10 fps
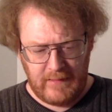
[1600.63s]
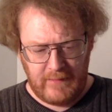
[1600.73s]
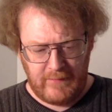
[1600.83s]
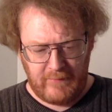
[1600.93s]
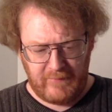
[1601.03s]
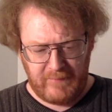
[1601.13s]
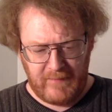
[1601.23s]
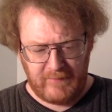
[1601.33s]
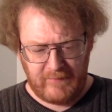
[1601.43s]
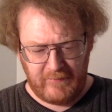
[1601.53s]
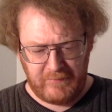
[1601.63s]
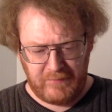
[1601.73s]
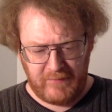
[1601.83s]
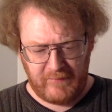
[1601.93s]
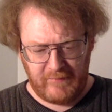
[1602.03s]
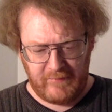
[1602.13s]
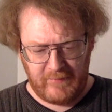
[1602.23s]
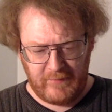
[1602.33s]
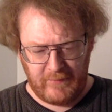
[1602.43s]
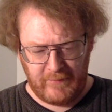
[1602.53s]
Their response to his presence,
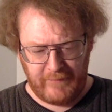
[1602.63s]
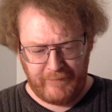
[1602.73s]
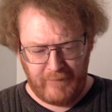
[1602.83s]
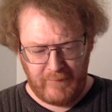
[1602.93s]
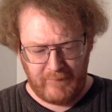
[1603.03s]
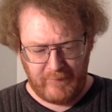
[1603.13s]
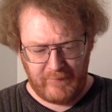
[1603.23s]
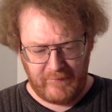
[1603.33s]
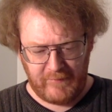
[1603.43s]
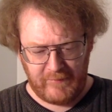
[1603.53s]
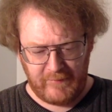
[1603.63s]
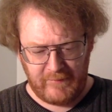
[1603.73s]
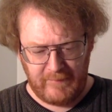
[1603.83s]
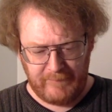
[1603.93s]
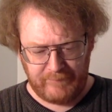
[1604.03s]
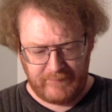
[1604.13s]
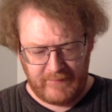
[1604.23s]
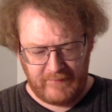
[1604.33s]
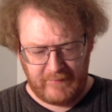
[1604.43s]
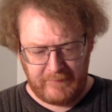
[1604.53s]
their only form of resistance,
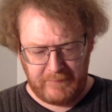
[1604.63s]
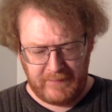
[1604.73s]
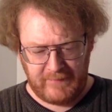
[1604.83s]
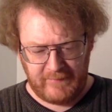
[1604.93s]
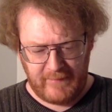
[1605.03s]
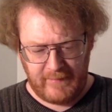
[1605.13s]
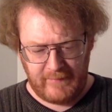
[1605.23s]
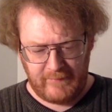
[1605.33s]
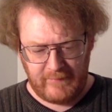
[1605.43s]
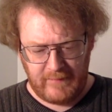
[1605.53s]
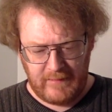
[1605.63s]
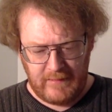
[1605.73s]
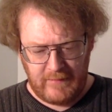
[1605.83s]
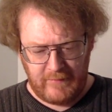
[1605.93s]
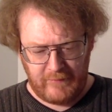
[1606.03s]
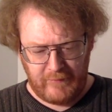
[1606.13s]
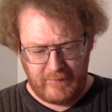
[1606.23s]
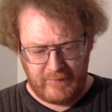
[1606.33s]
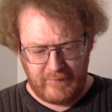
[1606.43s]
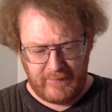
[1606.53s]
is complete silence,
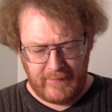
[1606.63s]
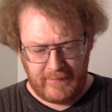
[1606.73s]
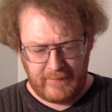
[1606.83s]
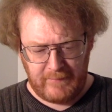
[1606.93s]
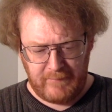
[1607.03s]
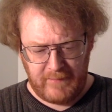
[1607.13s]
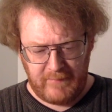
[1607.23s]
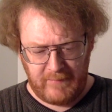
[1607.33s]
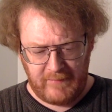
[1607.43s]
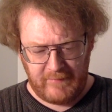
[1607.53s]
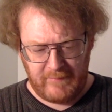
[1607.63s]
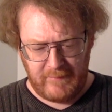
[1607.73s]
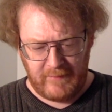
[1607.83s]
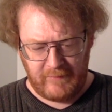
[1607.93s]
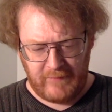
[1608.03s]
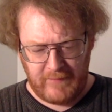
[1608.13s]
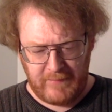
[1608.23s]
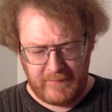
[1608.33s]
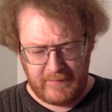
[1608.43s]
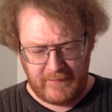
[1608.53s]
constructed with elegant minimalism and shot
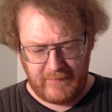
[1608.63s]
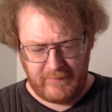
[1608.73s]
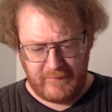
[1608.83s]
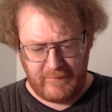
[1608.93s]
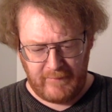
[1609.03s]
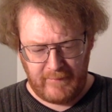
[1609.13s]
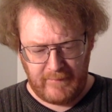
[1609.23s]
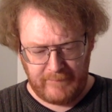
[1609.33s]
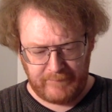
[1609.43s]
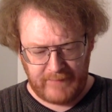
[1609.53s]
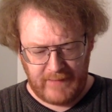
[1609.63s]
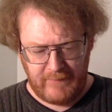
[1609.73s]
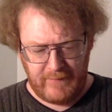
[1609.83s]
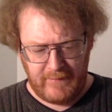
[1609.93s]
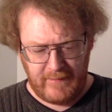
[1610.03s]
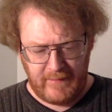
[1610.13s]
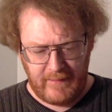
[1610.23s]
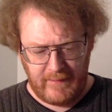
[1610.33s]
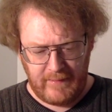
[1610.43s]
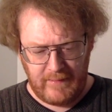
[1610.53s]
by the legendary Henri
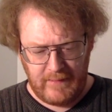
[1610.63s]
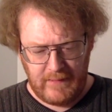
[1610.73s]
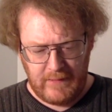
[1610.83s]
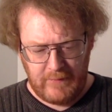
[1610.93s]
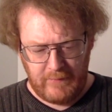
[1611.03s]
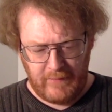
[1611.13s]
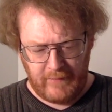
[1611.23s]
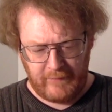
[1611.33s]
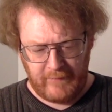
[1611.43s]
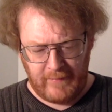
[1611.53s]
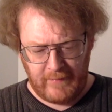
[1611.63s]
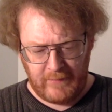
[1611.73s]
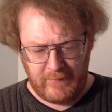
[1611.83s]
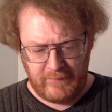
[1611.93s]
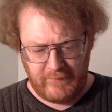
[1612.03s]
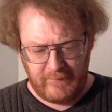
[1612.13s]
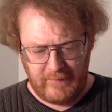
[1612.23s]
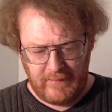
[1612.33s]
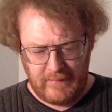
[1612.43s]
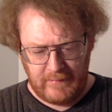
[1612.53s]
Decaë, with hushed eloquence,
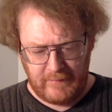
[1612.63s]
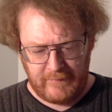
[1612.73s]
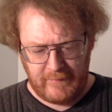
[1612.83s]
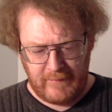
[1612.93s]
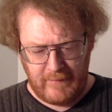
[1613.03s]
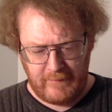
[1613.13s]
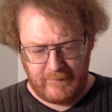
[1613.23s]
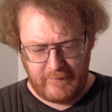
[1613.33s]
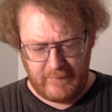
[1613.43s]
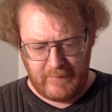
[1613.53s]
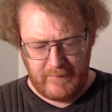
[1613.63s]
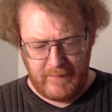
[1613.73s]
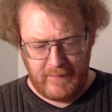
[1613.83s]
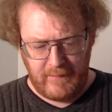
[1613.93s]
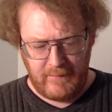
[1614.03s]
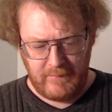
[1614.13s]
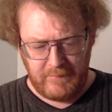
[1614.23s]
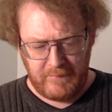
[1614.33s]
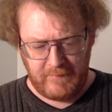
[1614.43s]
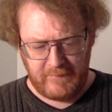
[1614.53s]
Le Silence de la Mer
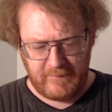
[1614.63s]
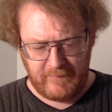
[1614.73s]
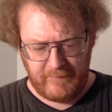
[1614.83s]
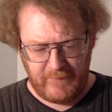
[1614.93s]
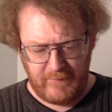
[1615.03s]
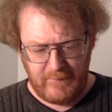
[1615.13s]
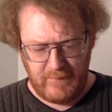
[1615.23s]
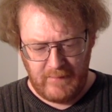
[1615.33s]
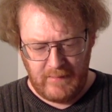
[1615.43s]
points the view